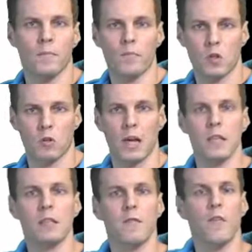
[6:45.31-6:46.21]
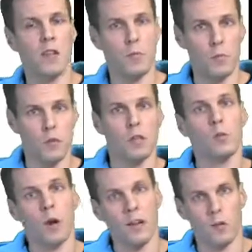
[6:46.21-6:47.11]
So that's the 15%,
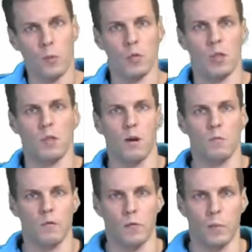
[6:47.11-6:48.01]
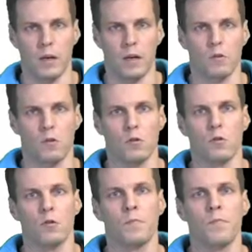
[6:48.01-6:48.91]
24% comes from another
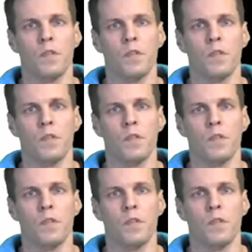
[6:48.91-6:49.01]
source.